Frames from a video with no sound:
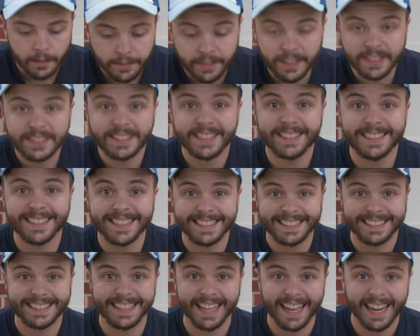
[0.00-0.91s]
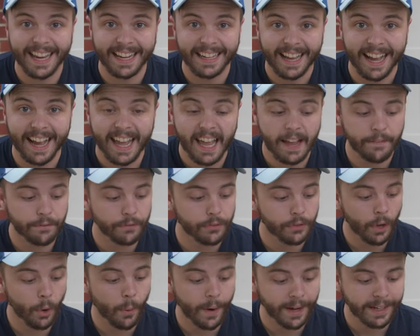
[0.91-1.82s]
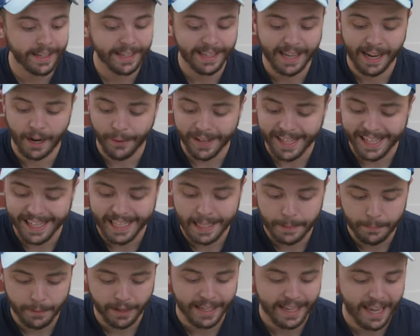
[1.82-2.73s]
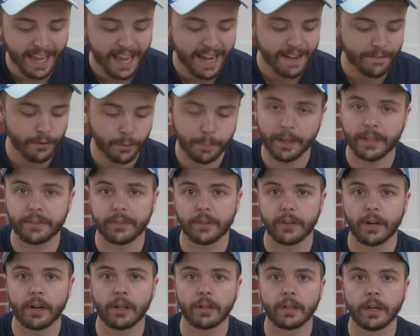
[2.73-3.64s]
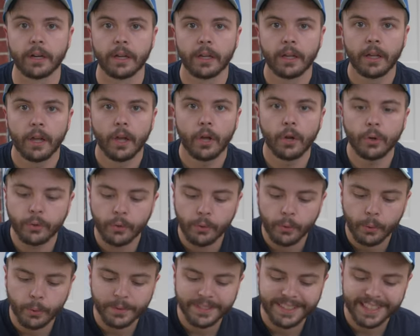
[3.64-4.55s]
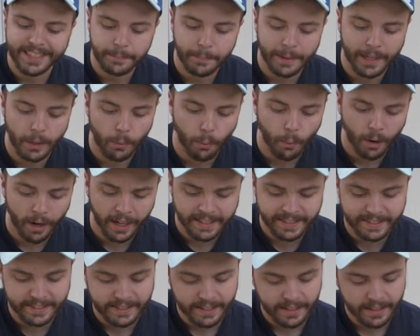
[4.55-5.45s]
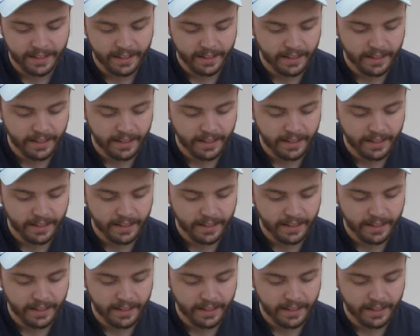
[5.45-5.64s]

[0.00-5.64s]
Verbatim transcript: This is insane. I have no idea how anybody ever picks a color. Who knew there was this many whites?